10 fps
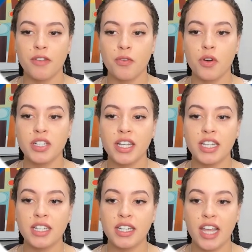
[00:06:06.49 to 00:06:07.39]
of course, I
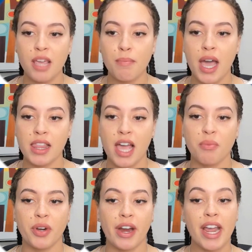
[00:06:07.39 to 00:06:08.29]
need to name my
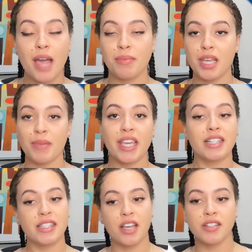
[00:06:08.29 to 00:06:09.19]
library. I'm naming it
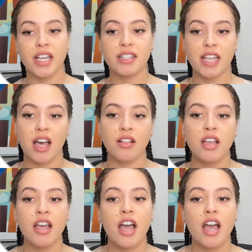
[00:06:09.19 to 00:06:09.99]
sales X L.